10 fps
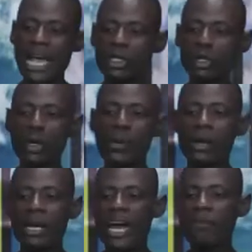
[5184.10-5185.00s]
is no way your
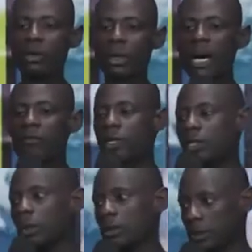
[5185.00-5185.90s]
life will not have
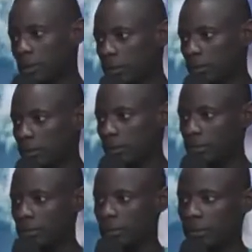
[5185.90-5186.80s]
results.
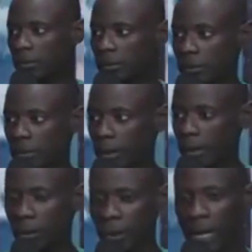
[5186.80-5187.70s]

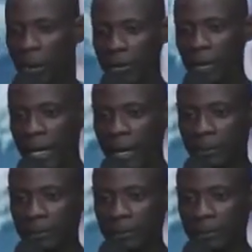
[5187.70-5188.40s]
Come on, are we together?